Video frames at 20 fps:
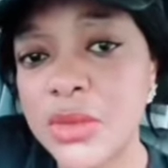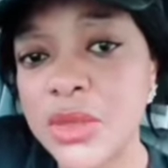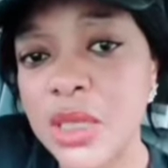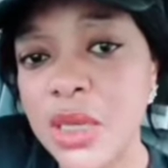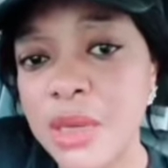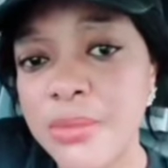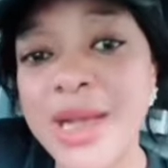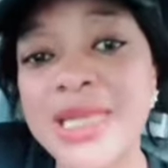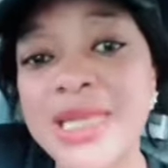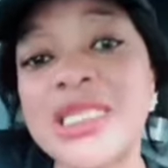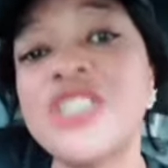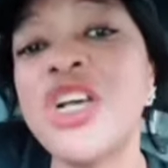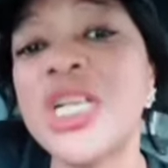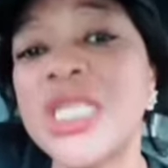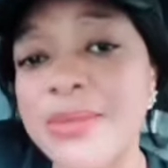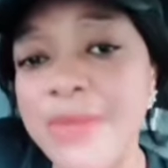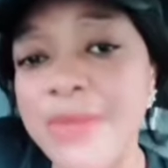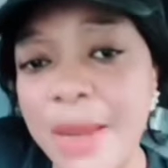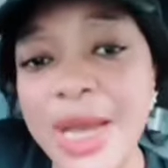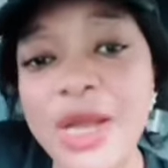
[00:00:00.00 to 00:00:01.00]
Mercy just
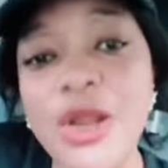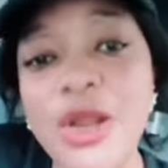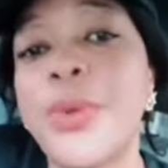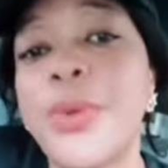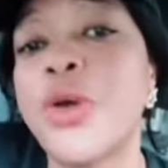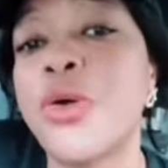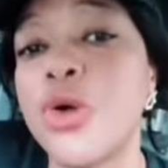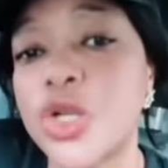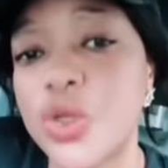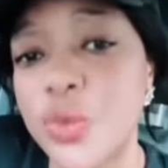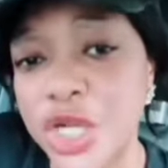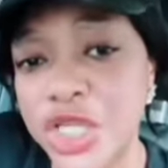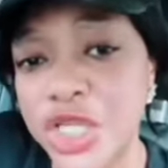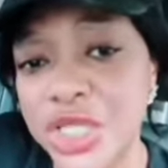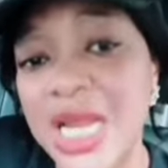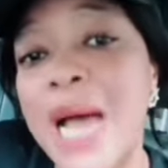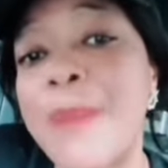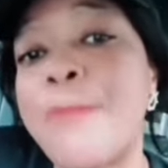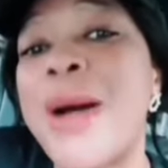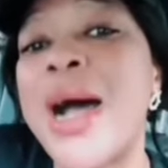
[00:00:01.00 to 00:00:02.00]
said, my man will be good witch,
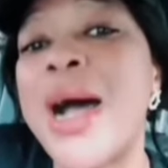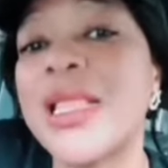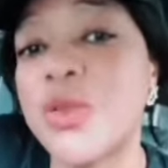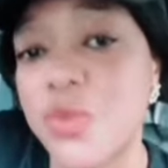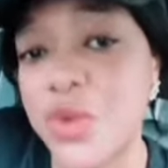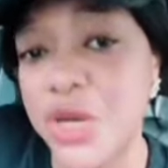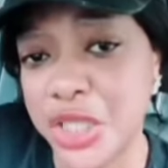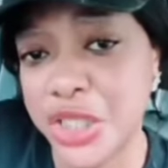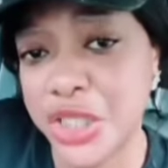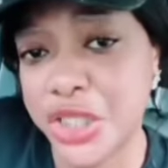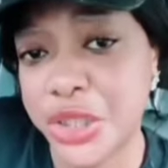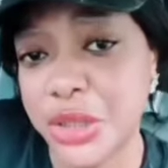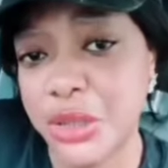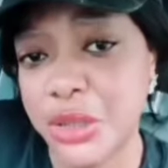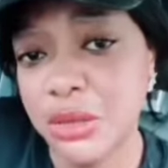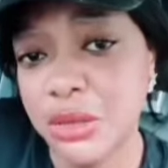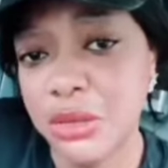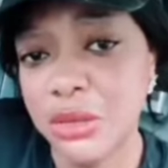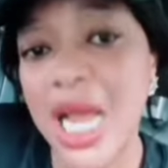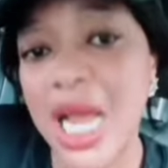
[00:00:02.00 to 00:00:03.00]
not bad witch.
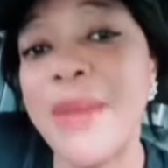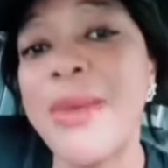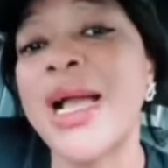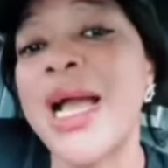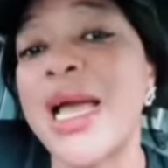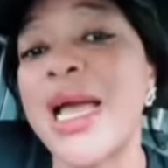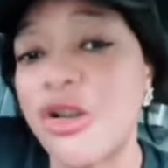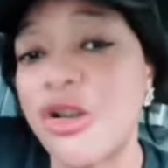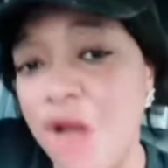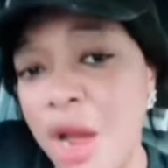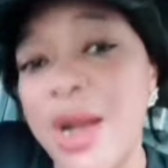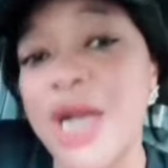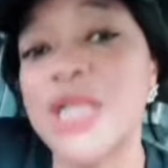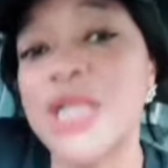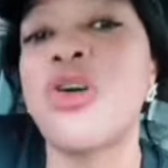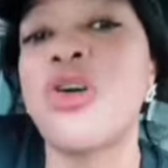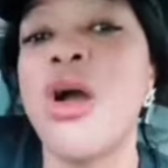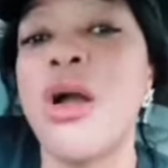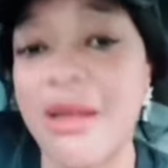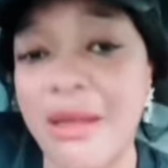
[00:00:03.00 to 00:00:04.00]
Now make her come
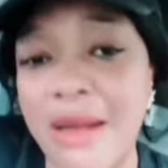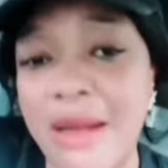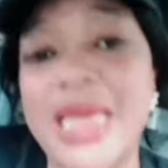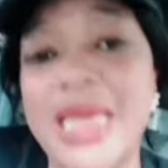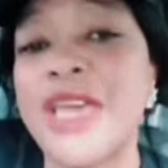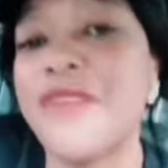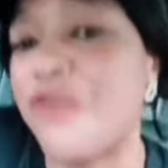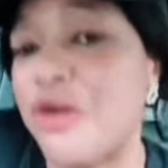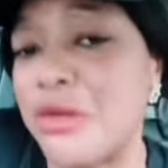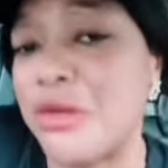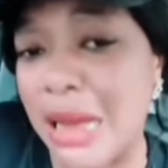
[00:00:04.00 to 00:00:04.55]
out, come cry, give her.